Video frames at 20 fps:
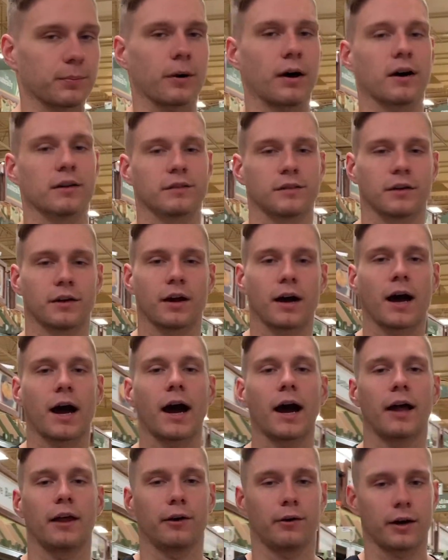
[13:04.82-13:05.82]
pasta,
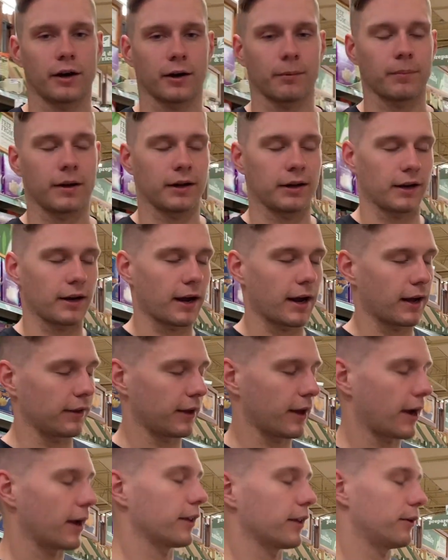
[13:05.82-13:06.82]
highly recommended, highly
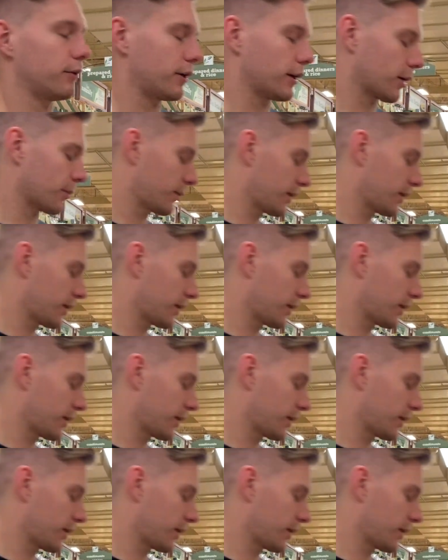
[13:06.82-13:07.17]
recommended.